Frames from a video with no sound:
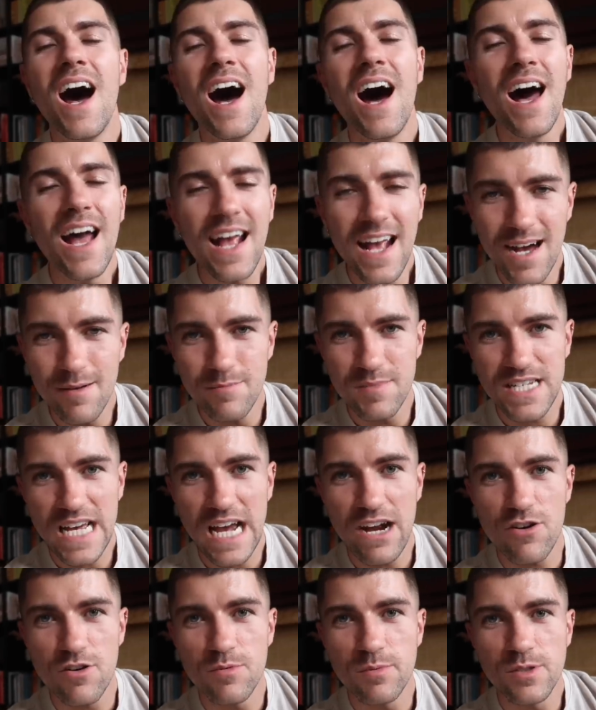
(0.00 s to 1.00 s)
I am
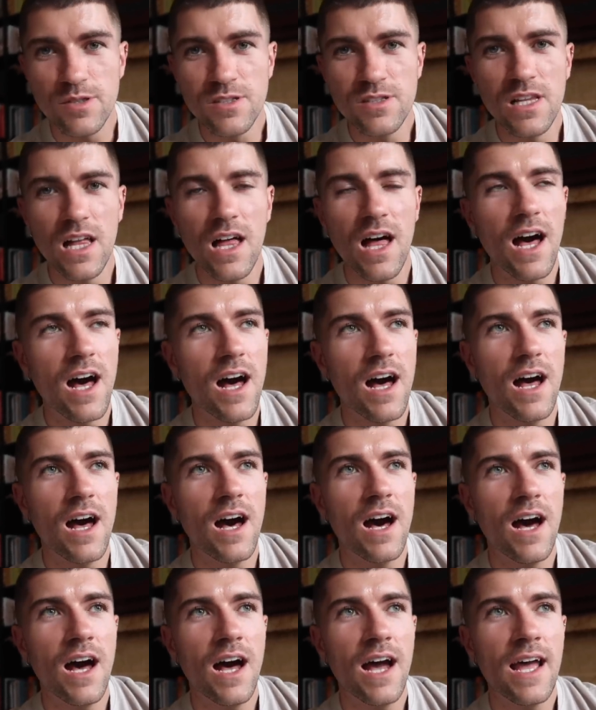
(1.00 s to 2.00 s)
terrible.
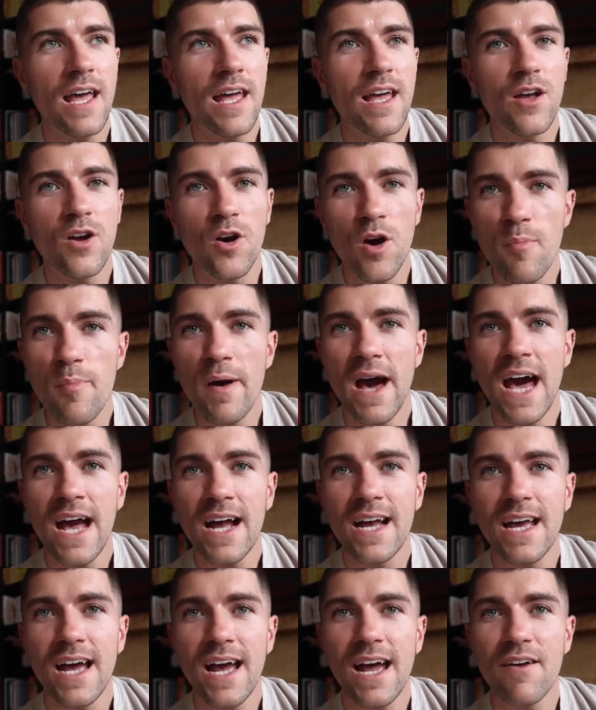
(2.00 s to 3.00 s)
I got
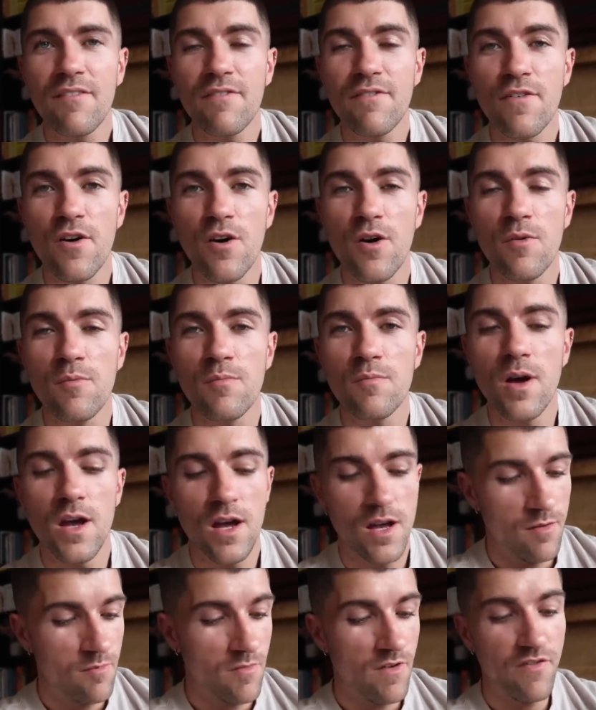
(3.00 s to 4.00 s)
back from
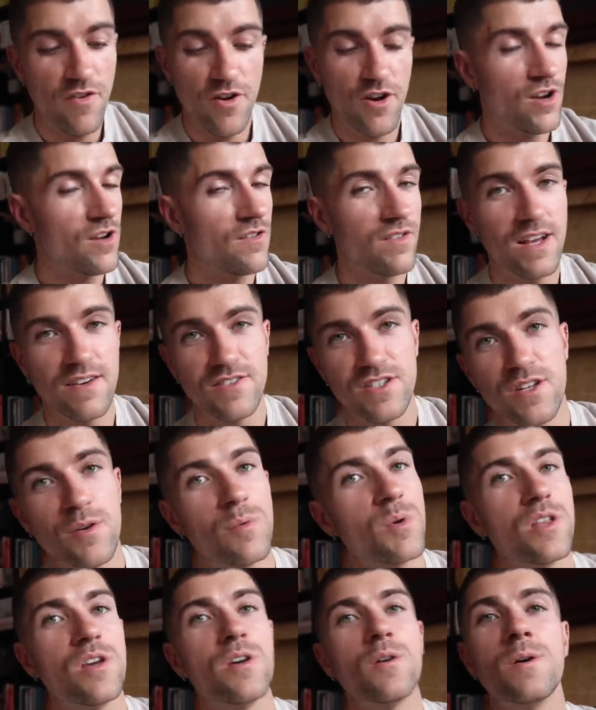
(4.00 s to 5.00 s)
a very lovely afternoon
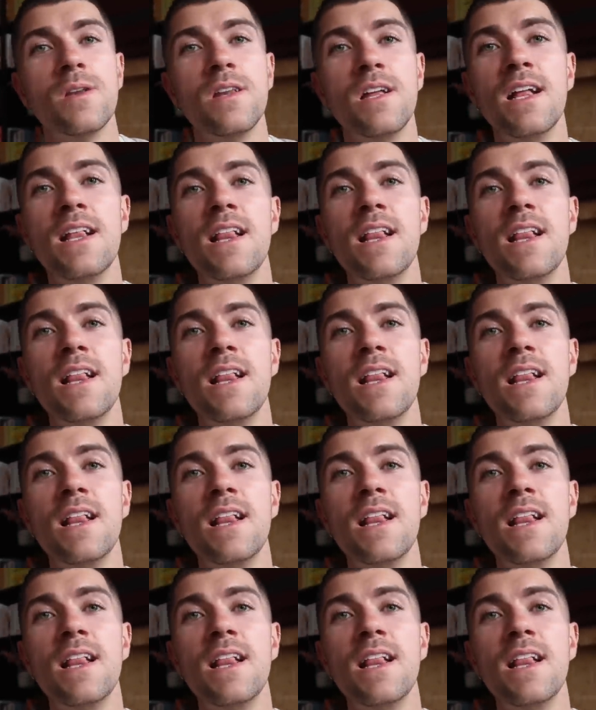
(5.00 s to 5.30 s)
with Ewan.